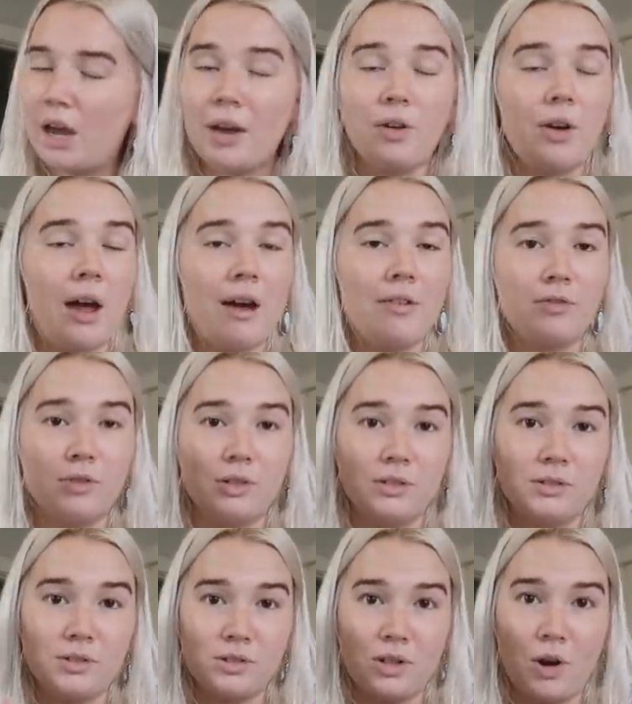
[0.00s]
I don't have
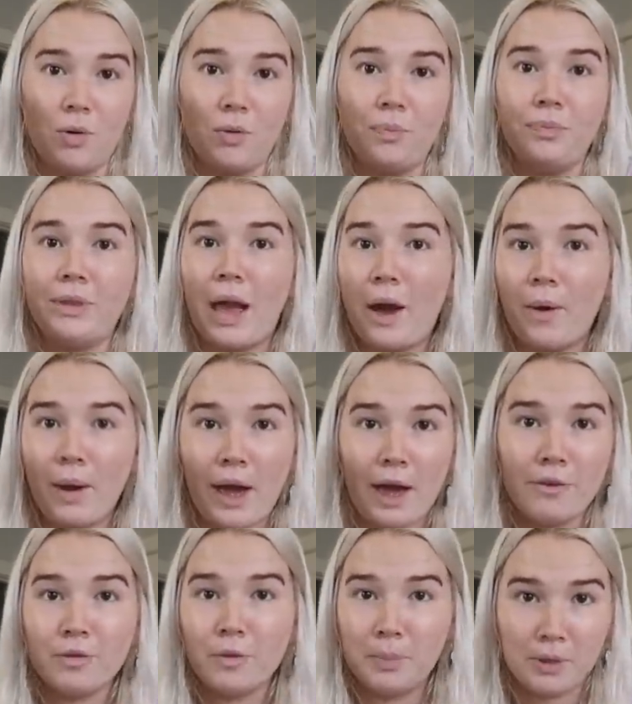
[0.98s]
one, so now I
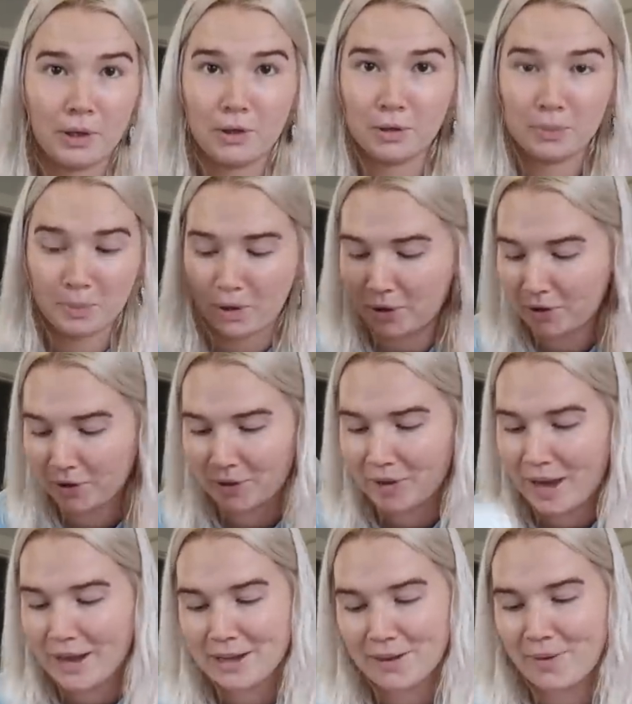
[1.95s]
have a blender
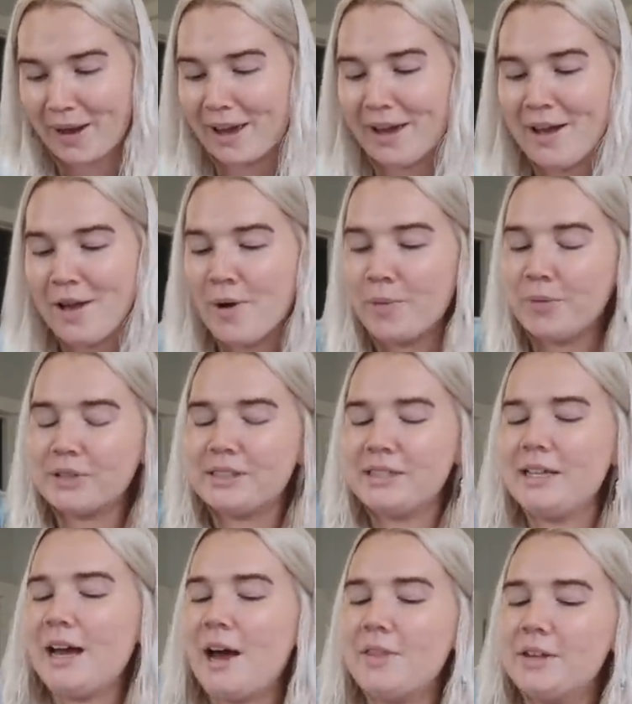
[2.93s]
bottle. Anyway, we'll
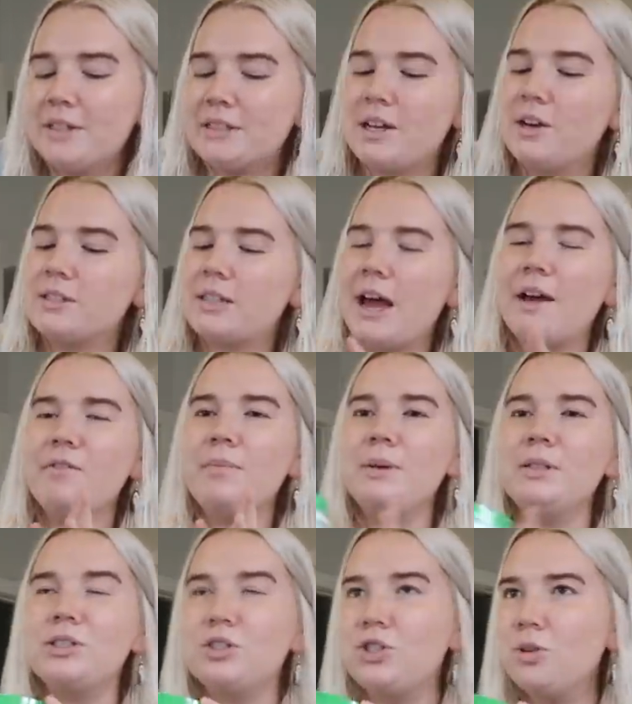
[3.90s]
see how this goes. I
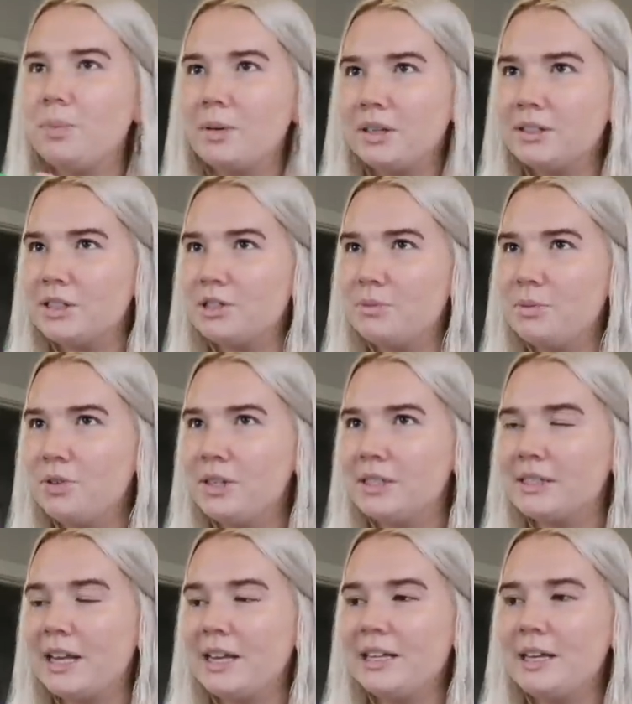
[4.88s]
haven't been super into
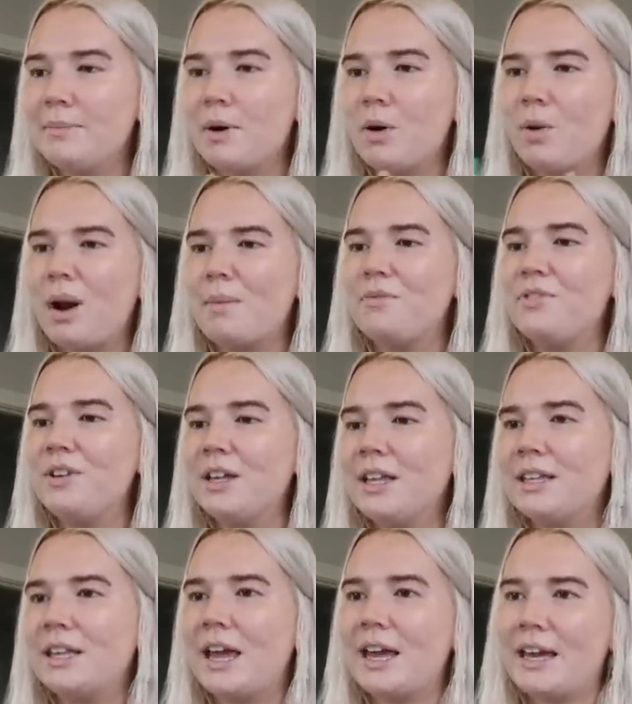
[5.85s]
smoothies lately, but when I'm
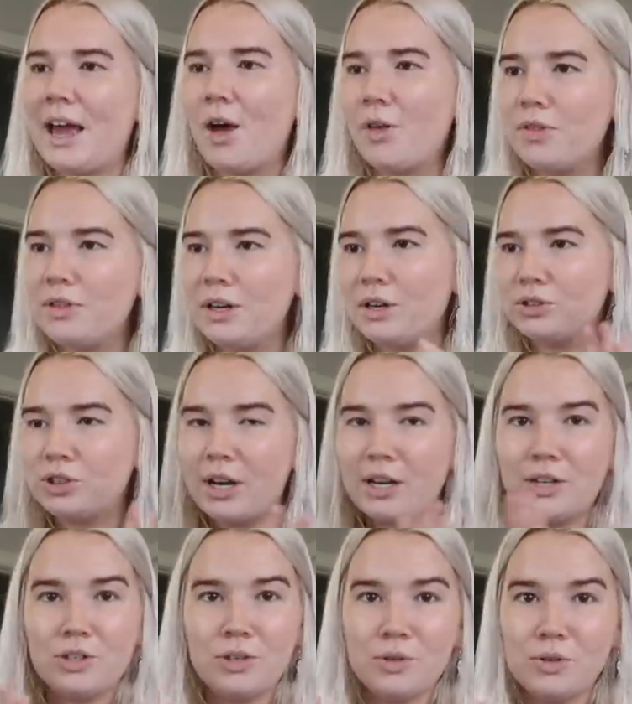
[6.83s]
feeling like healthy, I
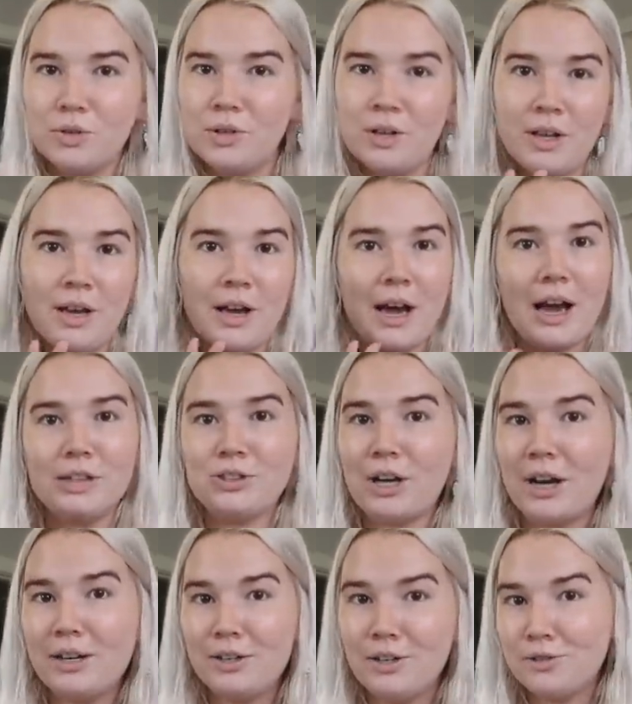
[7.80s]
try to do
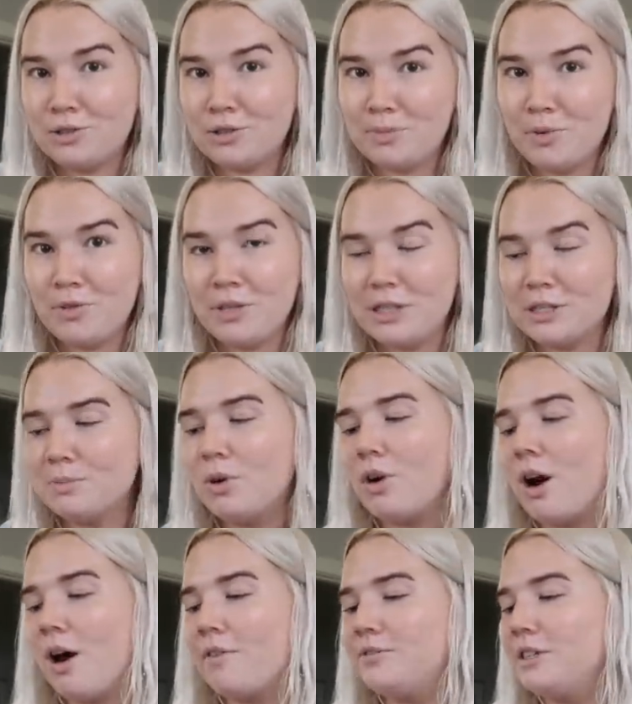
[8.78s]
smoothies
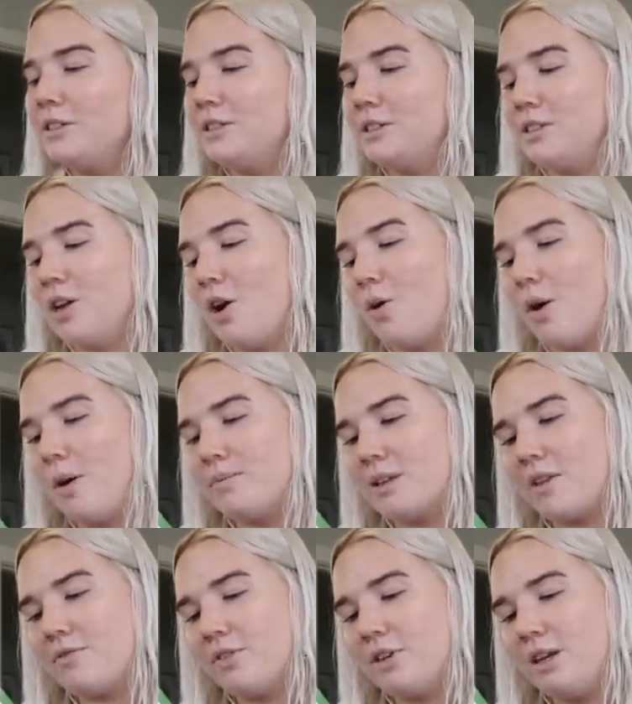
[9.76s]
more often, so I'm
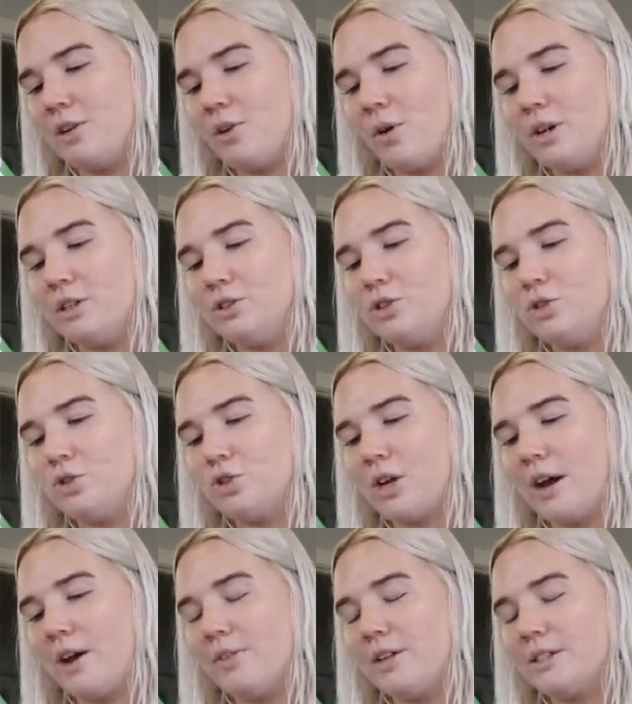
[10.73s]
definitely going to
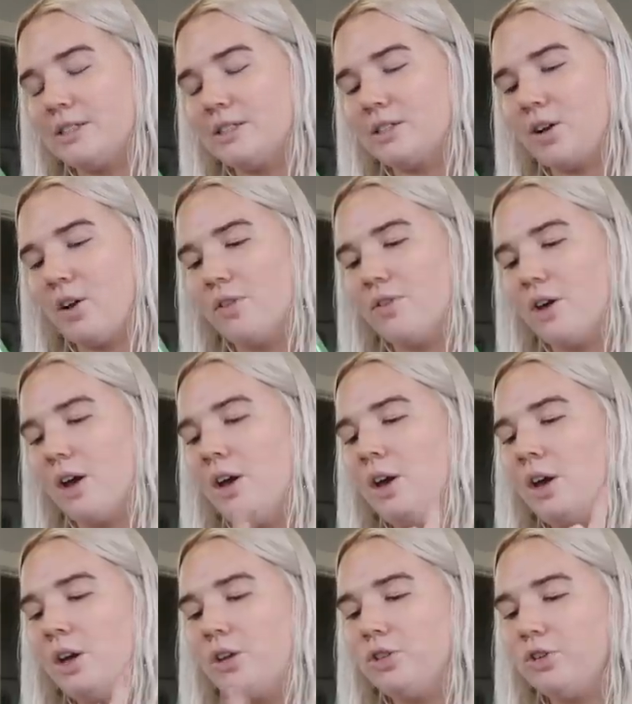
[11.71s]
try out. This is called the
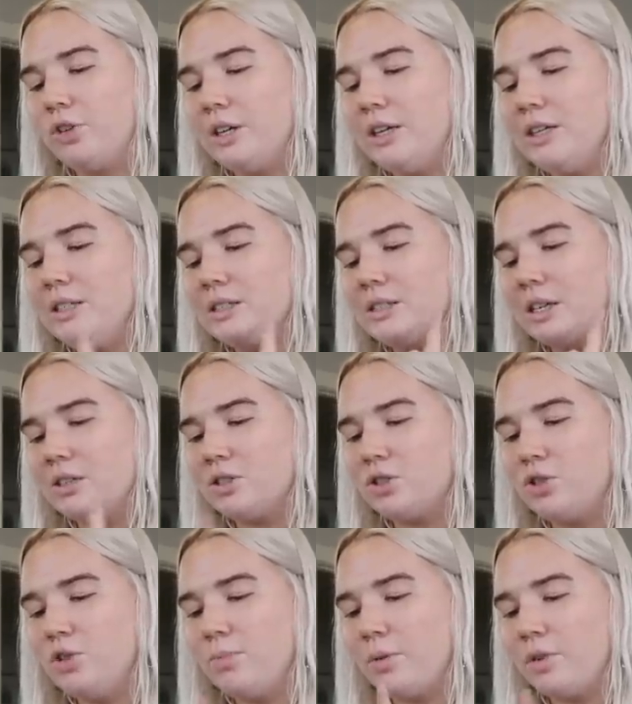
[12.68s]
Greens and
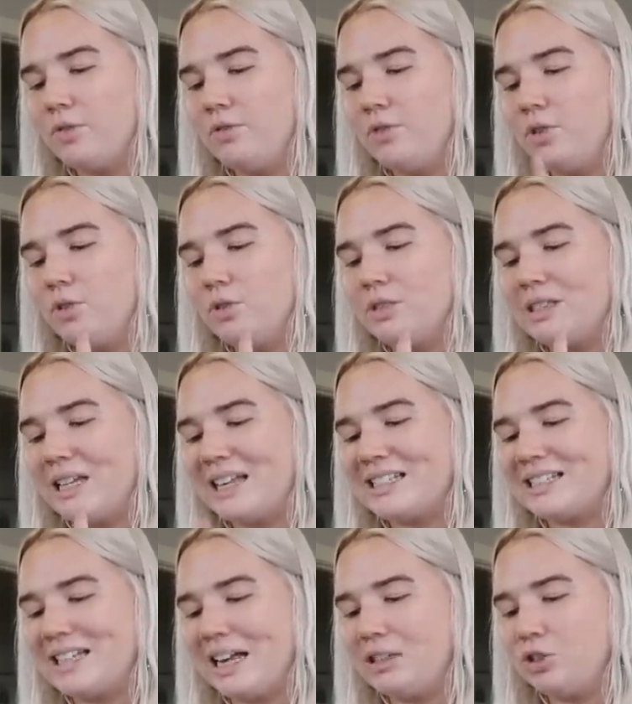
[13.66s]
Superfoods
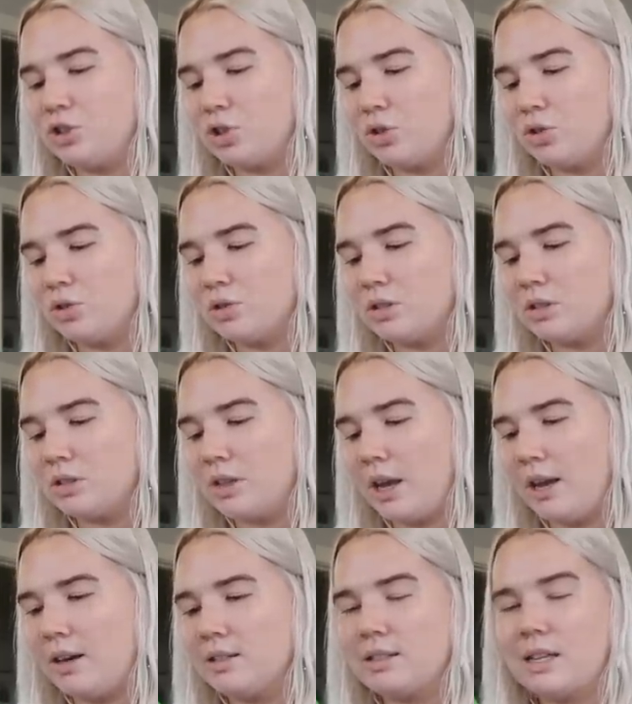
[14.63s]
Essentials,
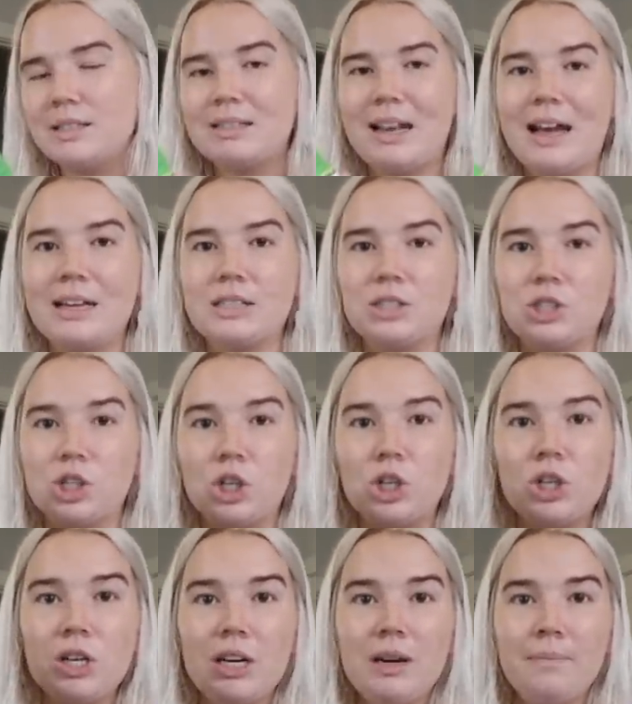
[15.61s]
and it says it has
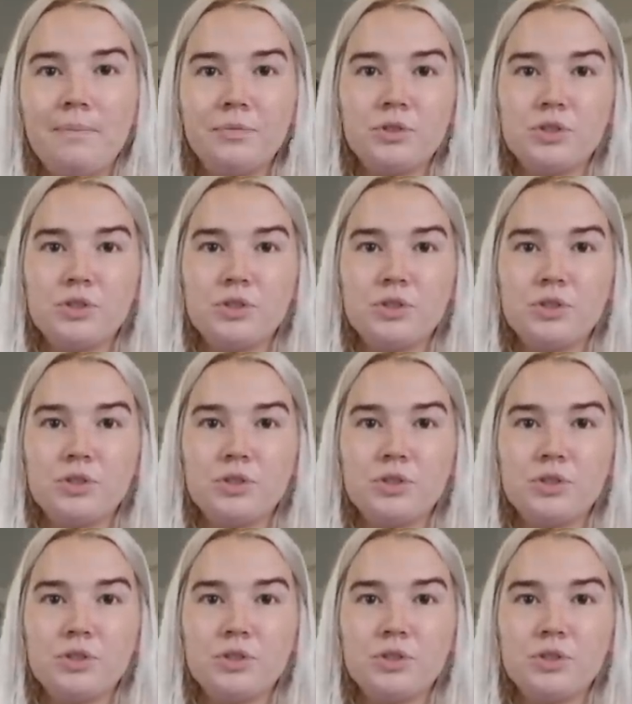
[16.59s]
30